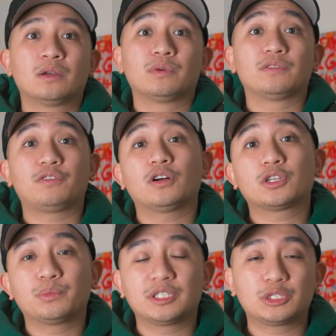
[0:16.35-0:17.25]
With fall
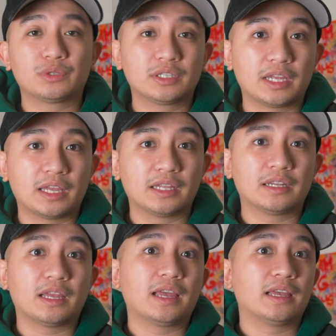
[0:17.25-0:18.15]
coming to an
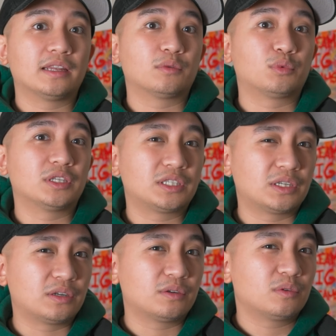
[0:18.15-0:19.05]
end and
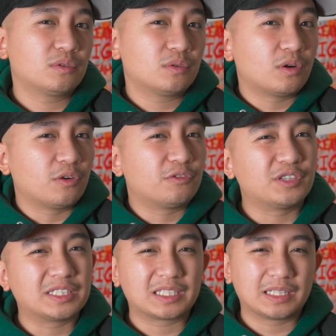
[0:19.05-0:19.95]
winter
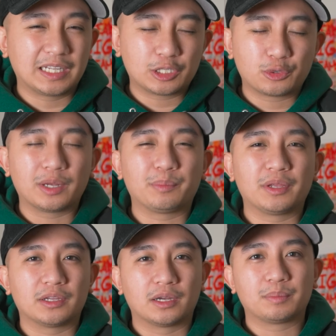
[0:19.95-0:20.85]
officially
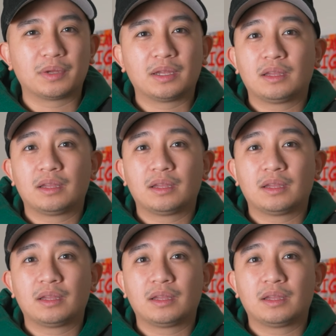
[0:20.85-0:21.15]
creeping up,